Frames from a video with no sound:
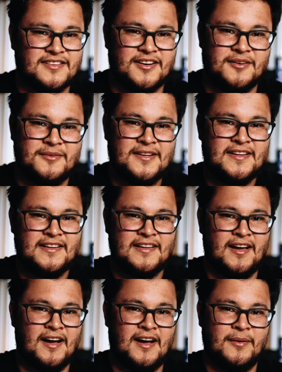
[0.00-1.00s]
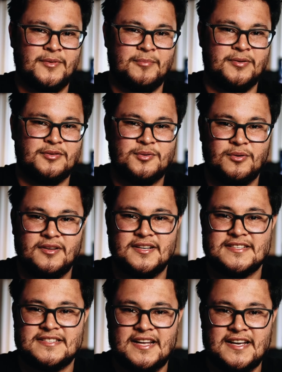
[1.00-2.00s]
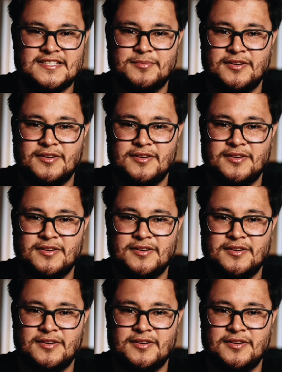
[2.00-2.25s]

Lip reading: You know, the build quality is nice,